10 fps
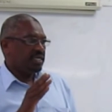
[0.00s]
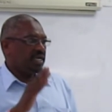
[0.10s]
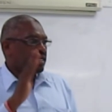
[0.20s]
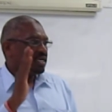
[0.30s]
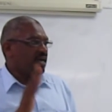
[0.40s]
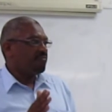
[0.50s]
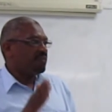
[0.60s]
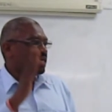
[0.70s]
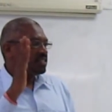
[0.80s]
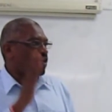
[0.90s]
and the
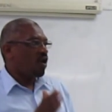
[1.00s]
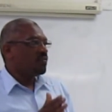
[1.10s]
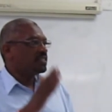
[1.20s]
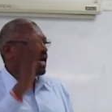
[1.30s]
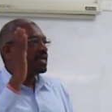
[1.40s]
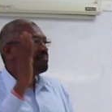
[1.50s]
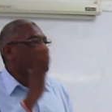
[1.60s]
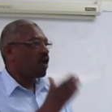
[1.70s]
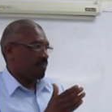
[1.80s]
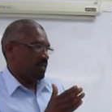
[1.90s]
government has always had a
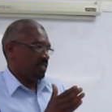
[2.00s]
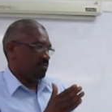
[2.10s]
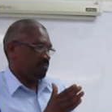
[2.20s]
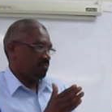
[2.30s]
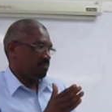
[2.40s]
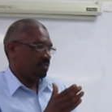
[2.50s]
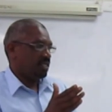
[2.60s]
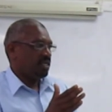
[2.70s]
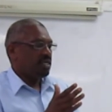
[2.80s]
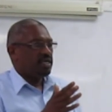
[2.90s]
monopoly.
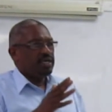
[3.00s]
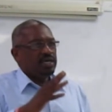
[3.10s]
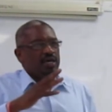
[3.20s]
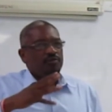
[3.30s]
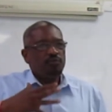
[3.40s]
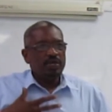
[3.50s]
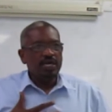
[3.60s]
If we